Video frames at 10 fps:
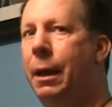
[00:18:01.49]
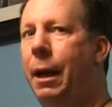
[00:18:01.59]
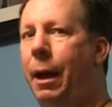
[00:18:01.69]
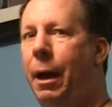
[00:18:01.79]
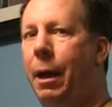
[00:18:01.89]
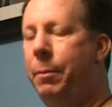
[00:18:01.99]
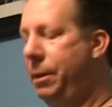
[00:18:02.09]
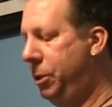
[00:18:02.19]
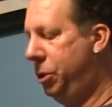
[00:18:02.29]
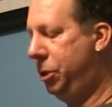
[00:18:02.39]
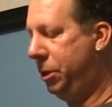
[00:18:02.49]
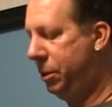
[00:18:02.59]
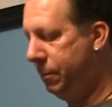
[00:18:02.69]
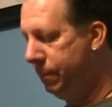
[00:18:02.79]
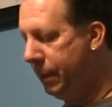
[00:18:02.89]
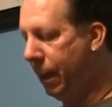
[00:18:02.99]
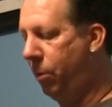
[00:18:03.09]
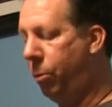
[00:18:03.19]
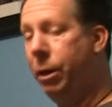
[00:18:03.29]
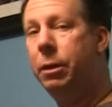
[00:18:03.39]
but this is just
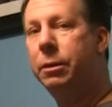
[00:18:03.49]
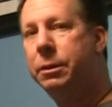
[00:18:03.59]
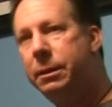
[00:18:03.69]
kind of one little